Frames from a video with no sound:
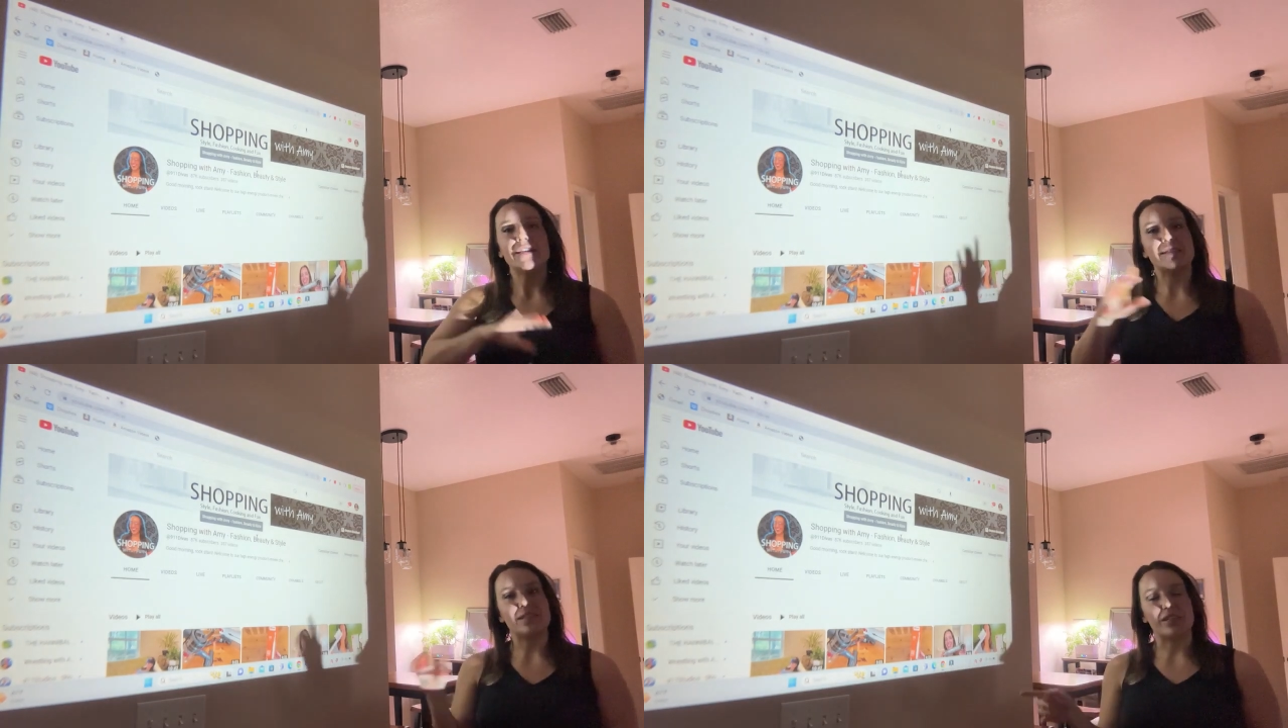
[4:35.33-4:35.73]

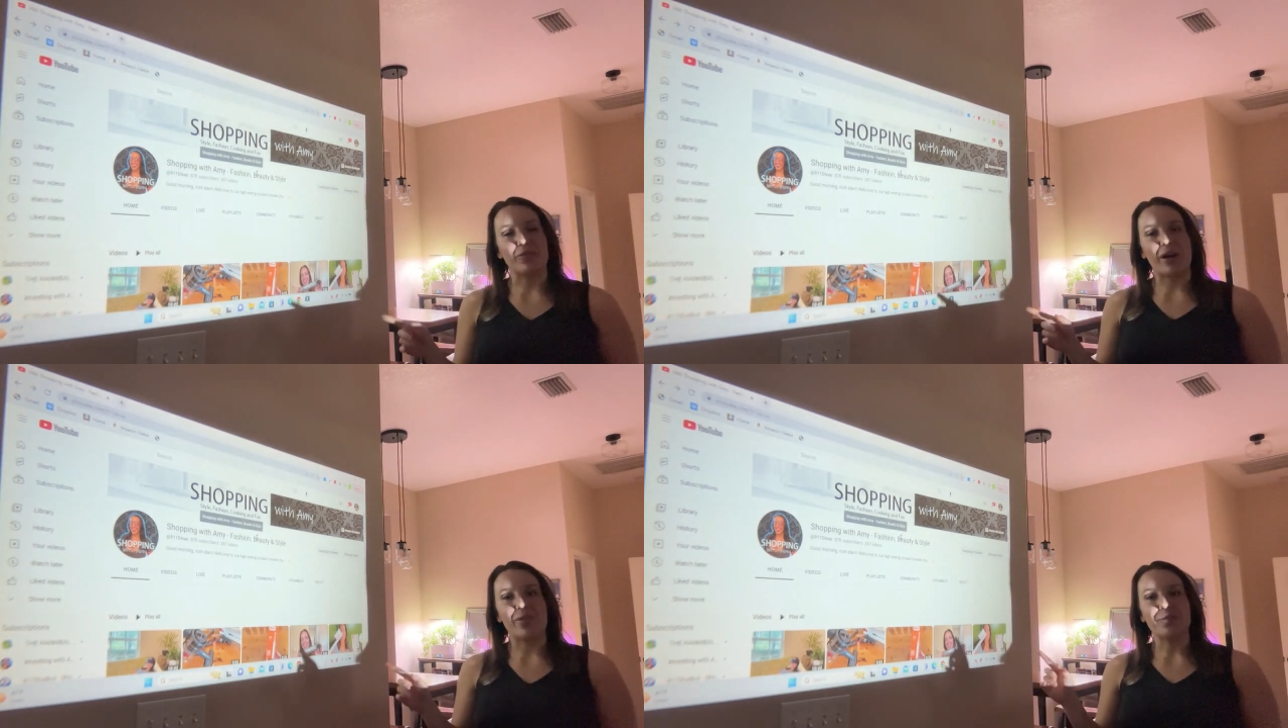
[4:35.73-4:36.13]
Stick
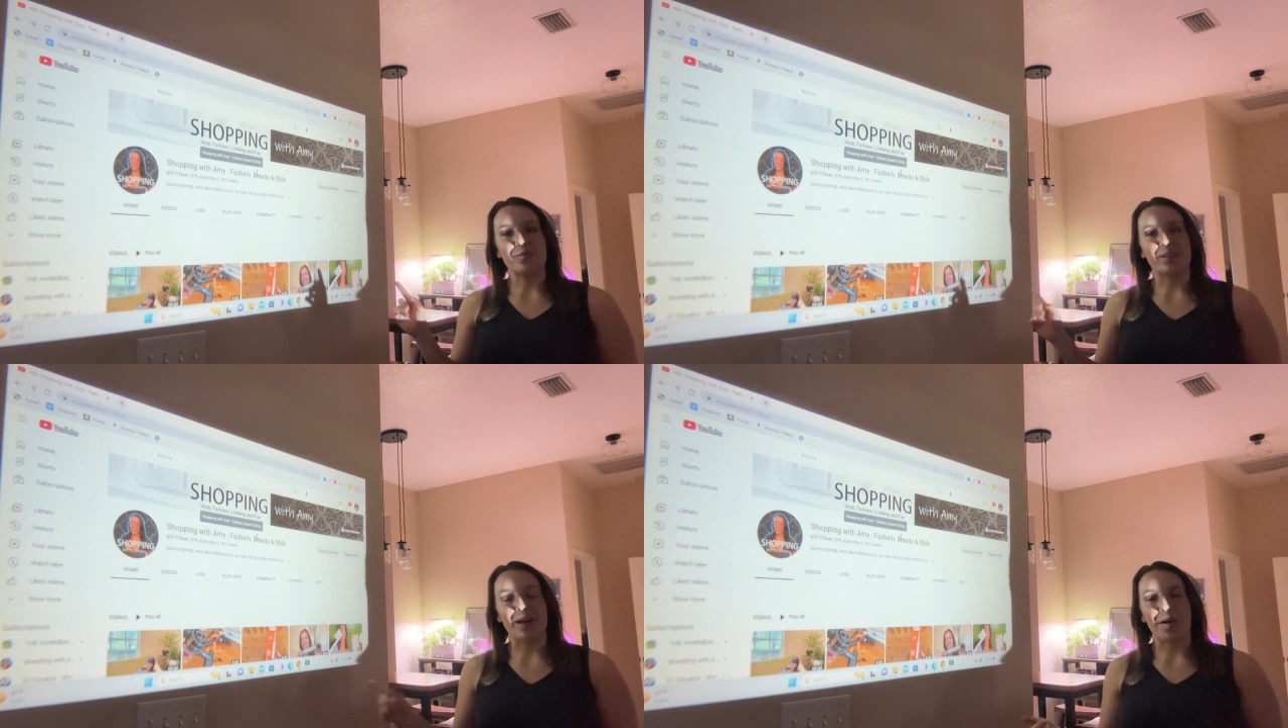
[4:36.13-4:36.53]
around
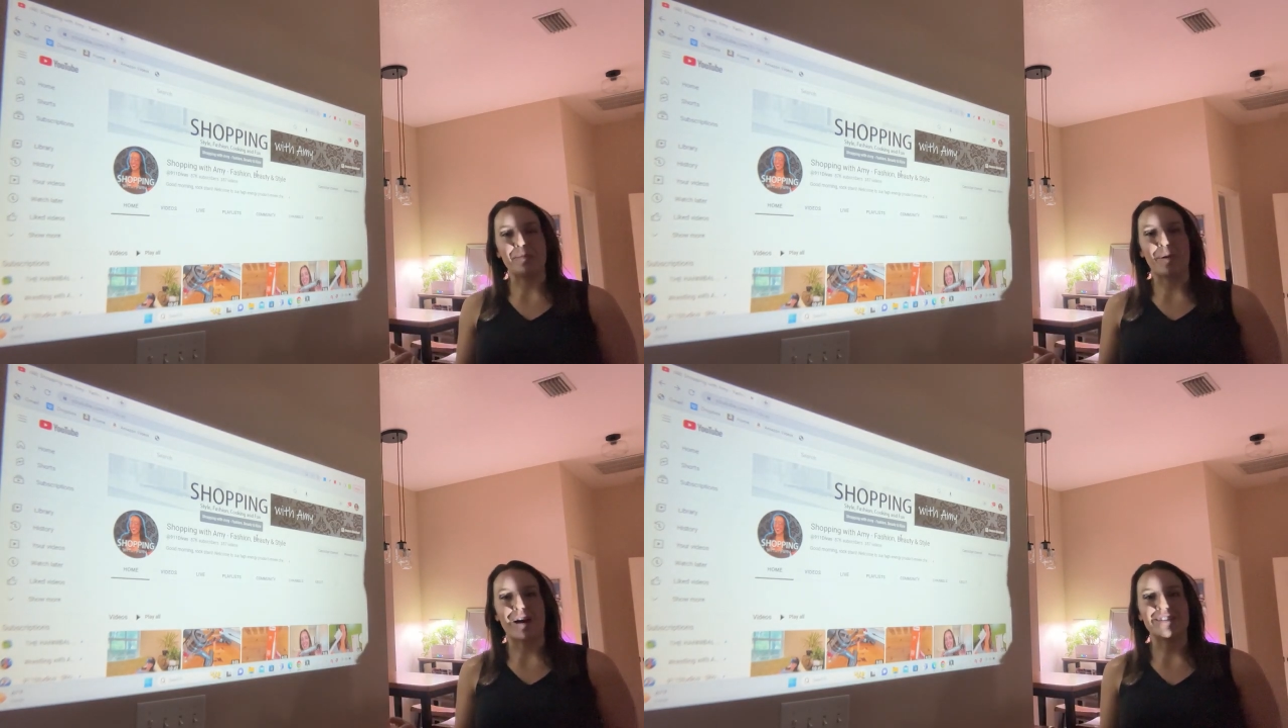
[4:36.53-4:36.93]
for the
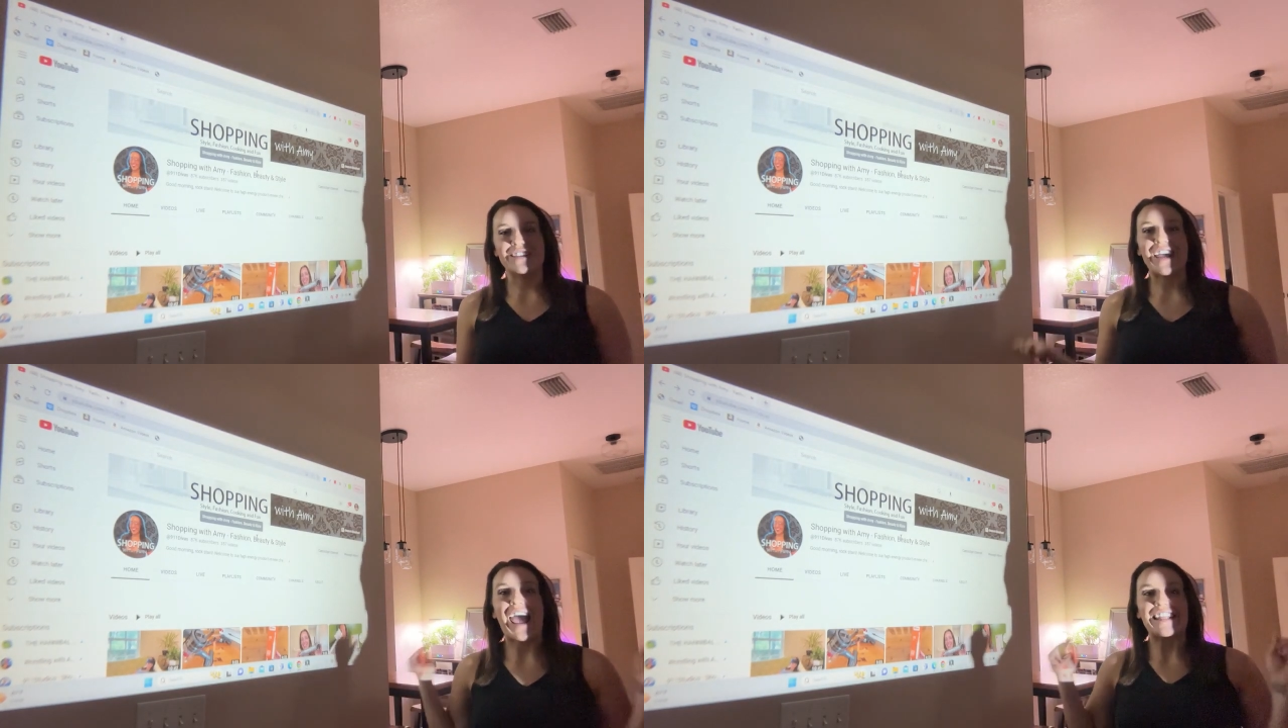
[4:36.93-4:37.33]

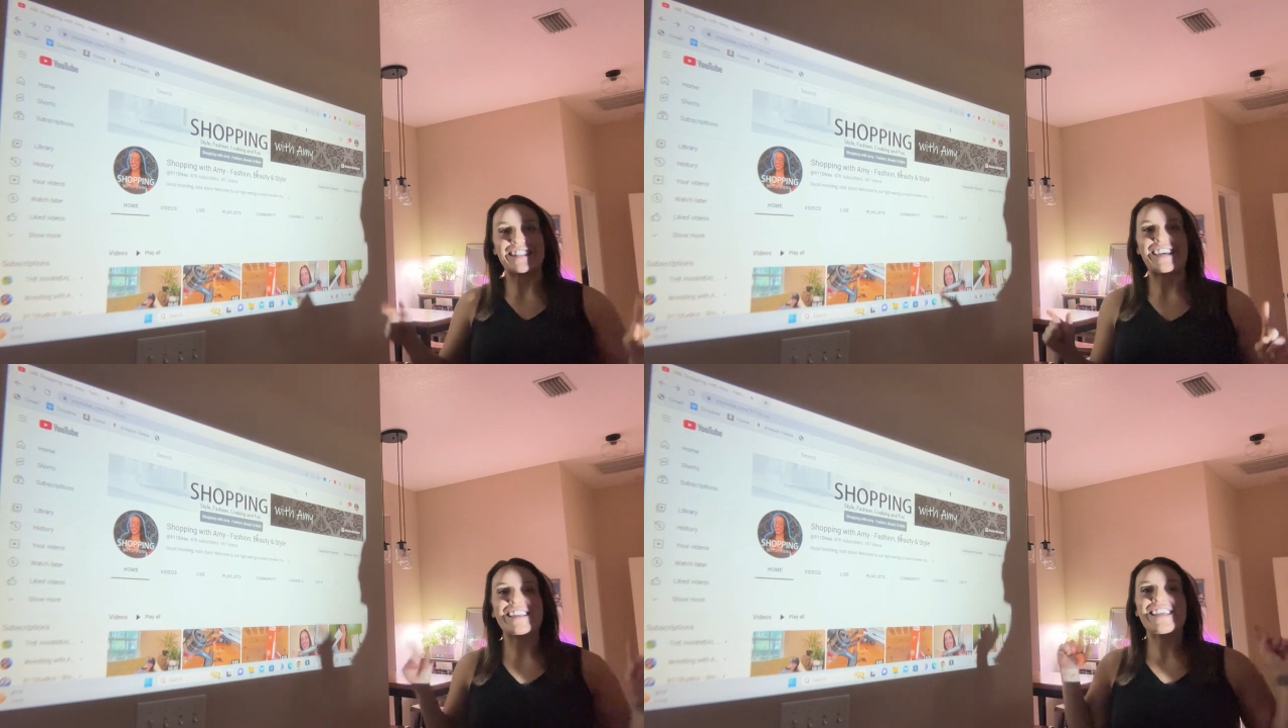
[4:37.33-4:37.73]
unboxing and
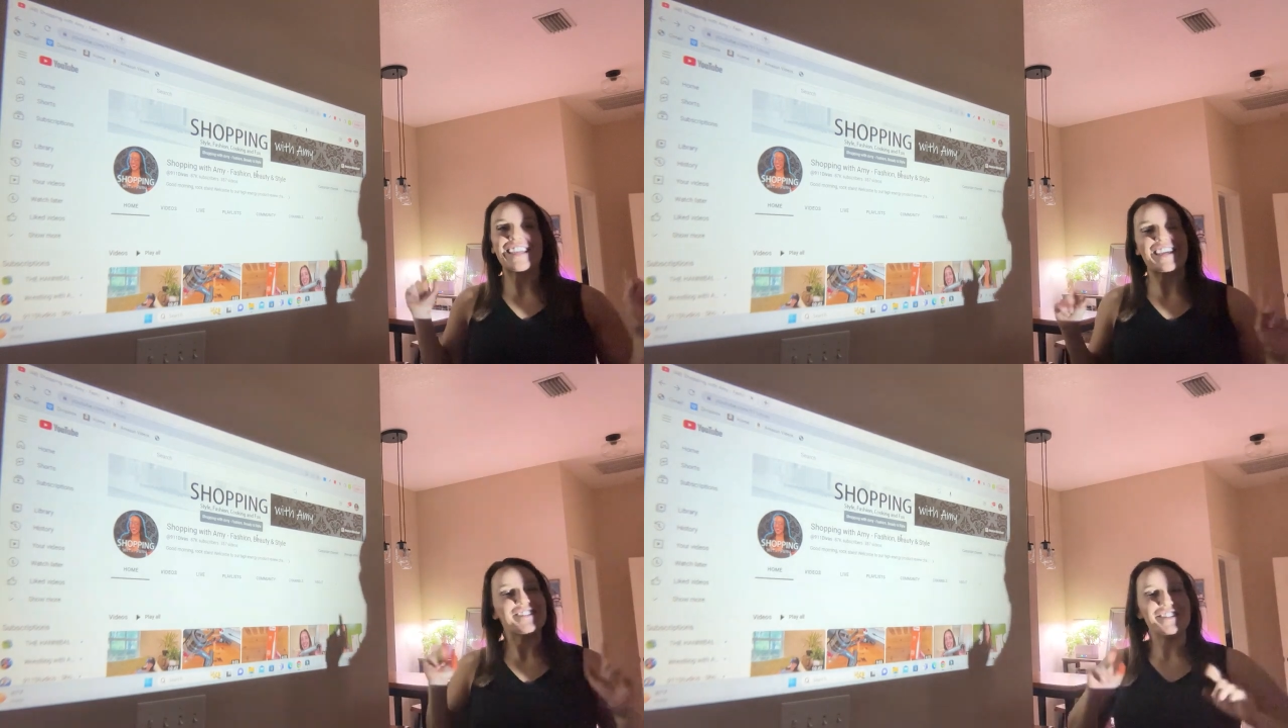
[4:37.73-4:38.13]
then
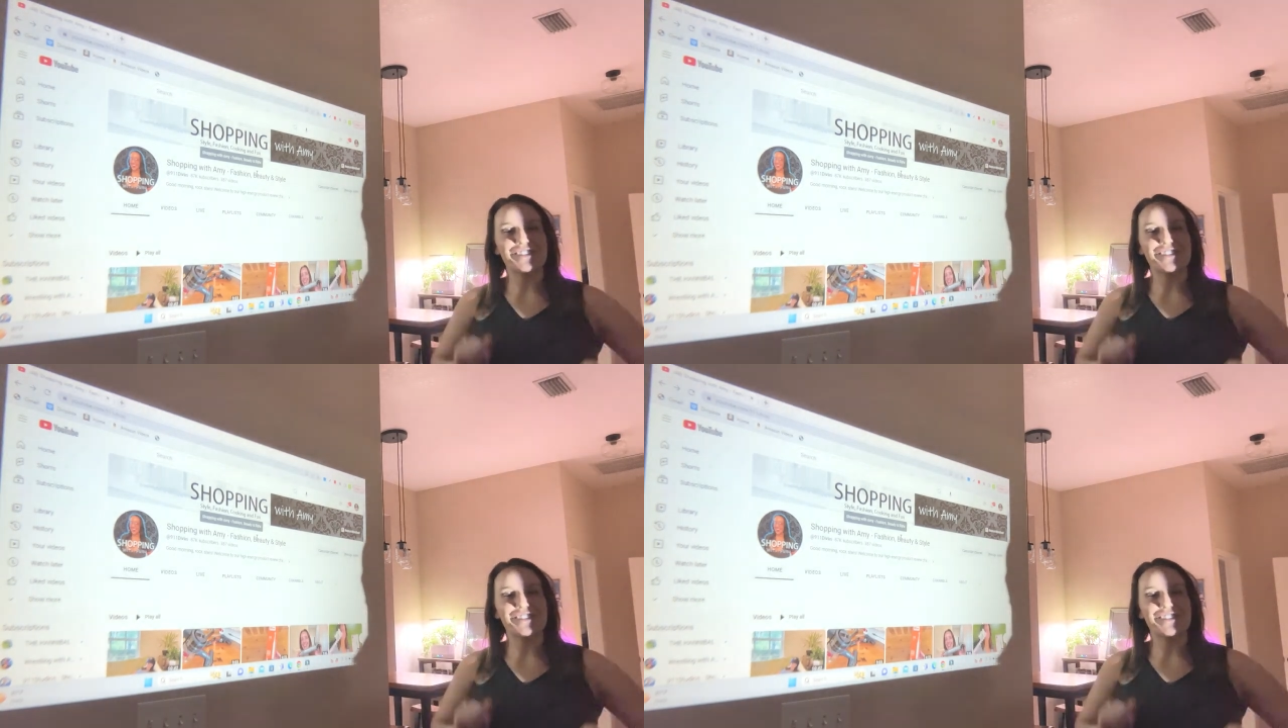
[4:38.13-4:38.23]
get to